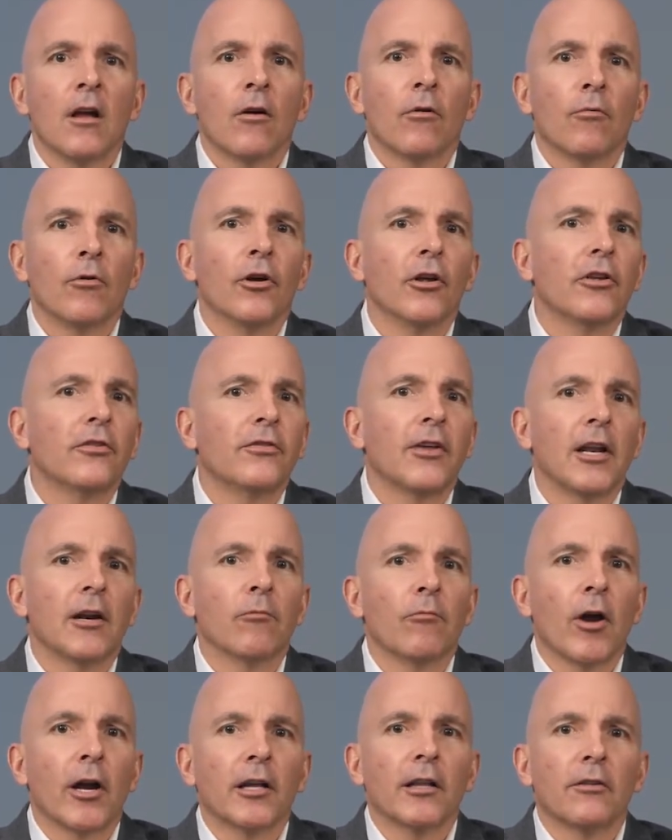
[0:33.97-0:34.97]
real estate
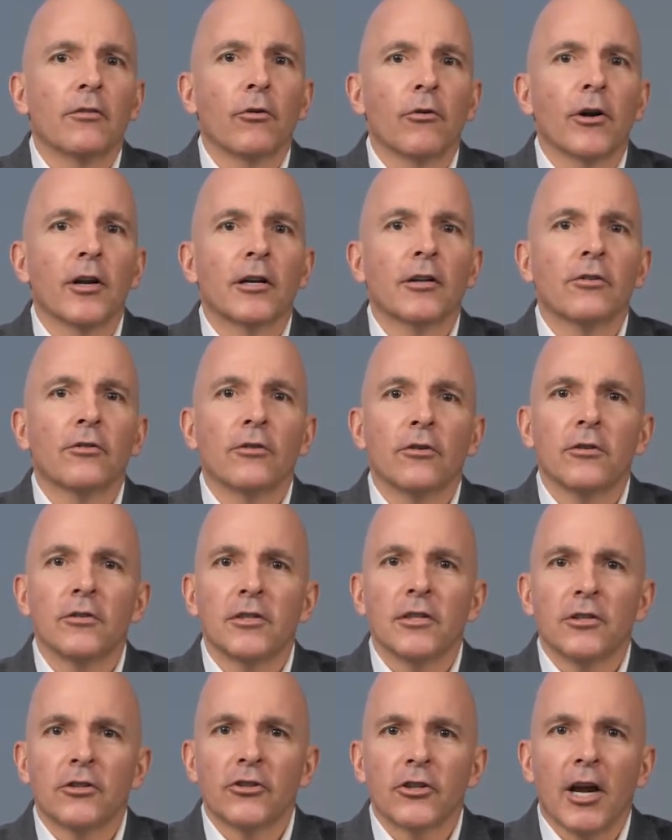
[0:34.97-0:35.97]
and regulatory concerns
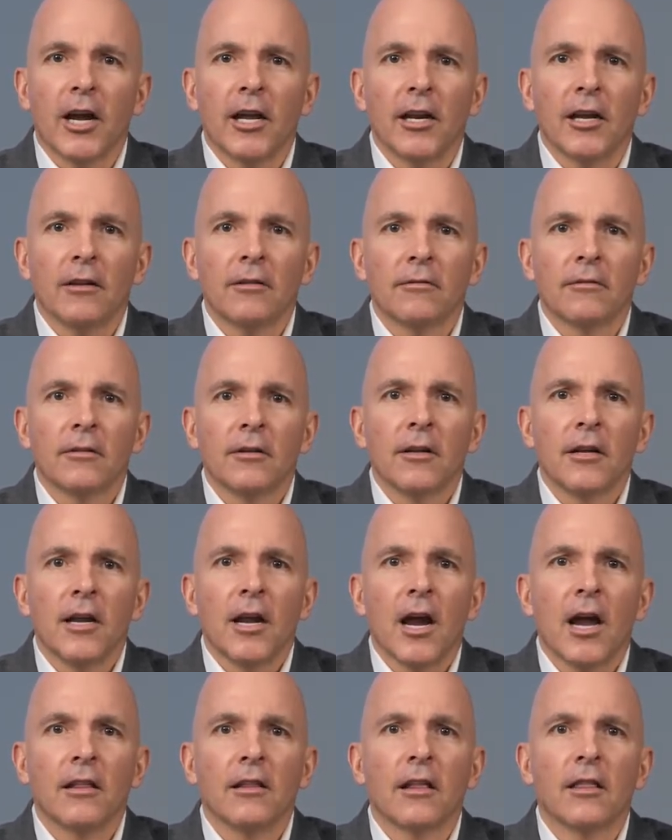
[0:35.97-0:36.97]
in China,
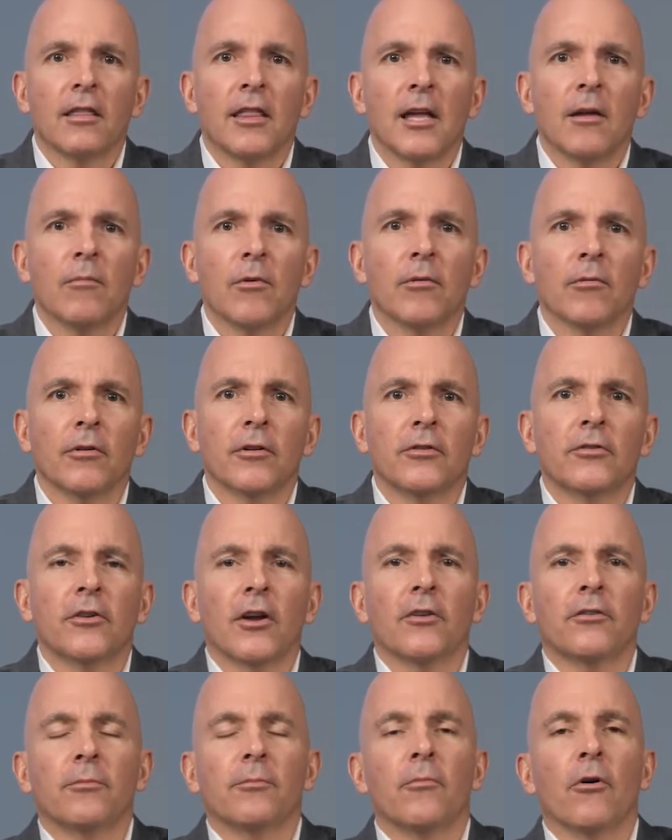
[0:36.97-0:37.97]
and the theme we will
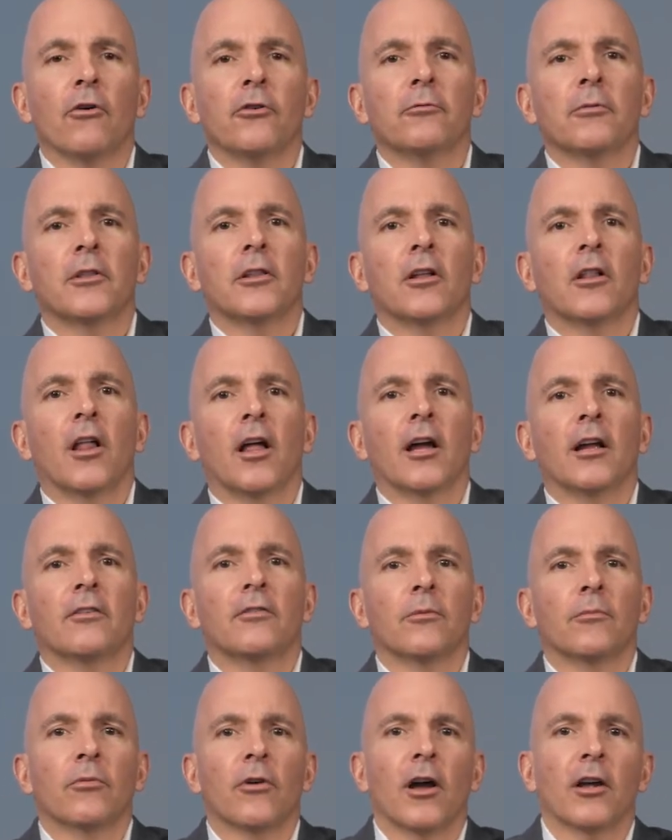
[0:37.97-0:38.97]
discuss most with clients
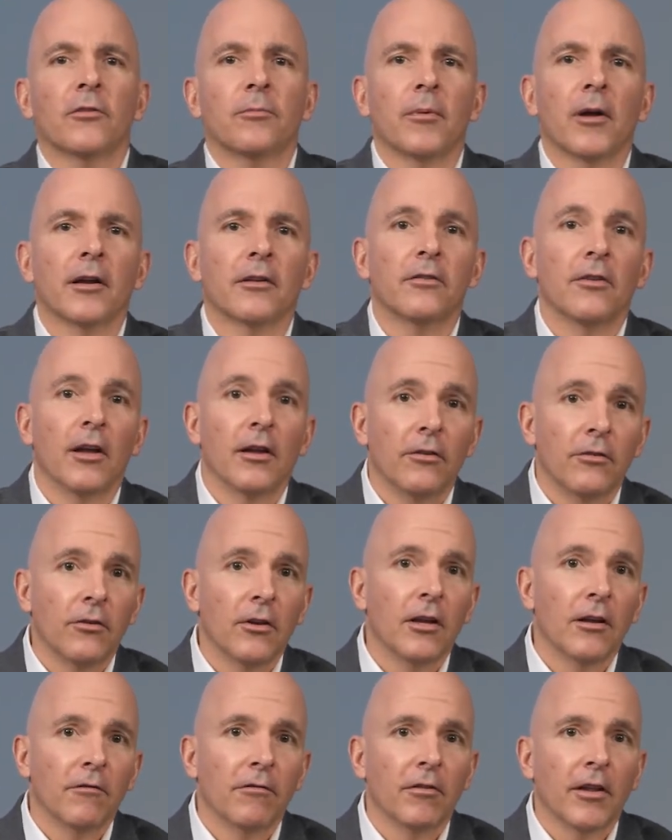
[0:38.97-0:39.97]
and prospects is
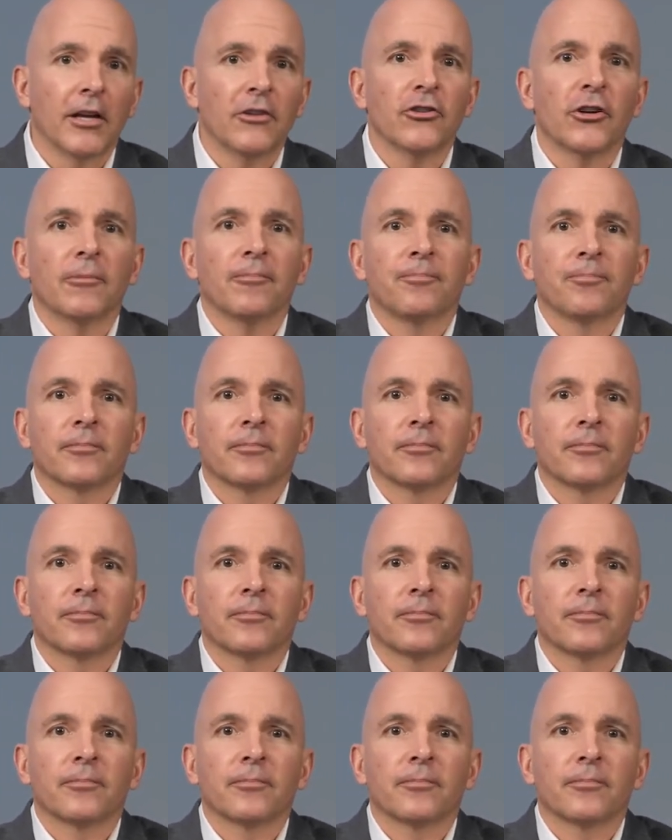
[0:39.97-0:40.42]
inflation.